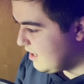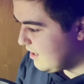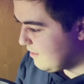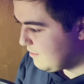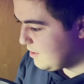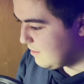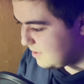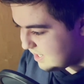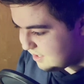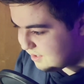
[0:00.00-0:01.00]
of Trevor
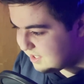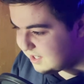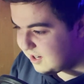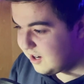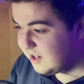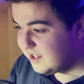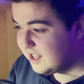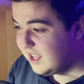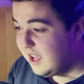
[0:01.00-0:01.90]
Henderson art,